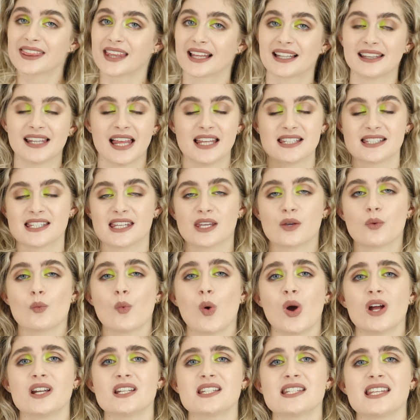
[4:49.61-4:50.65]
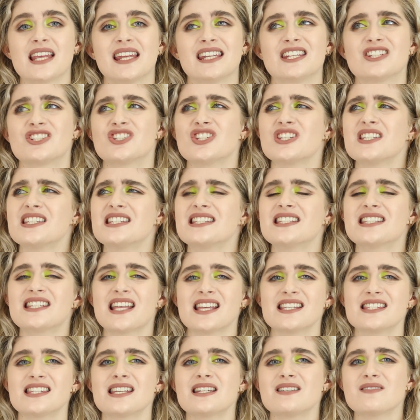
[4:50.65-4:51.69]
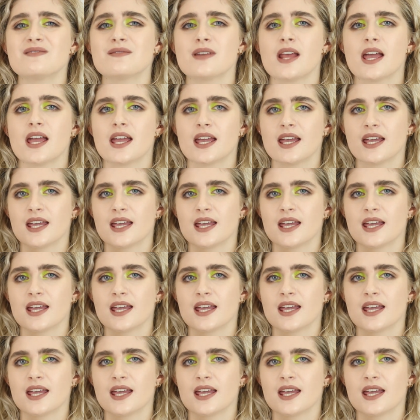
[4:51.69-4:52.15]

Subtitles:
the cleansing ones, and it just doesn't,